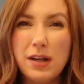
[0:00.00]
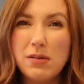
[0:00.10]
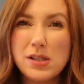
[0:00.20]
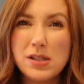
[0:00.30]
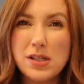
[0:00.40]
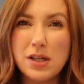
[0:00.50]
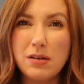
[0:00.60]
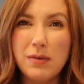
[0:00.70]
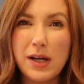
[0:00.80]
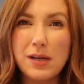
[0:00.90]
what's the
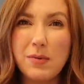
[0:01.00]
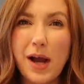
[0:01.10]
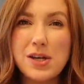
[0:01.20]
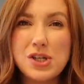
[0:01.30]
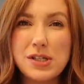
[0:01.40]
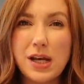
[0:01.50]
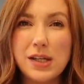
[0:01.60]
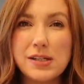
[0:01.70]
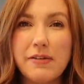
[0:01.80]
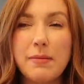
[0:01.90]
deal? Why, why is she saying
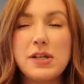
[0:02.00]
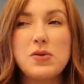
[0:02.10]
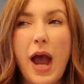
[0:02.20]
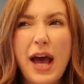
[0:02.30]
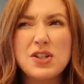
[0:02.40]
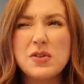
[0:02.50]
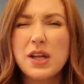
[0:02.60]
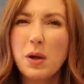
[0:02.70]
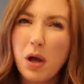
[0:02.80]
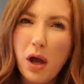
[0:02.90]
this to everybody? So I asked her, I was like,